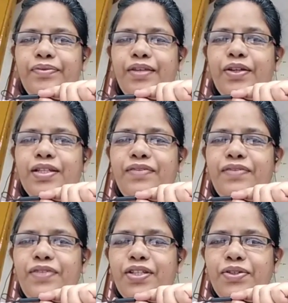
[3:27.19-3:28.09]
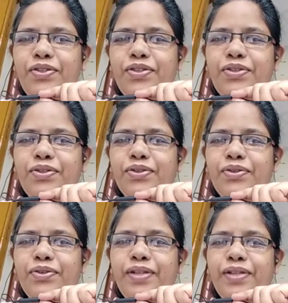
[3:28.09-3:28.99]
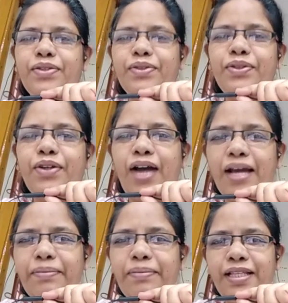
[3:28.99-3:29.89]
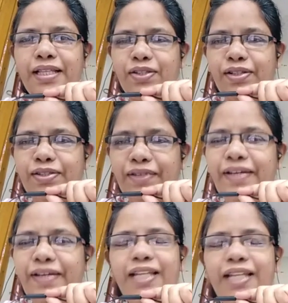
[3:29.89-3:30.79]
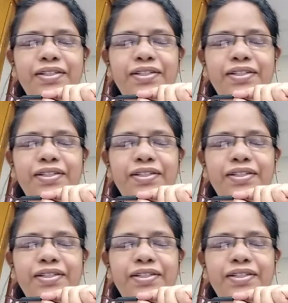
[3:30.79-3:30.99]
Okay. Jivisha wants to go to army. That's also very good.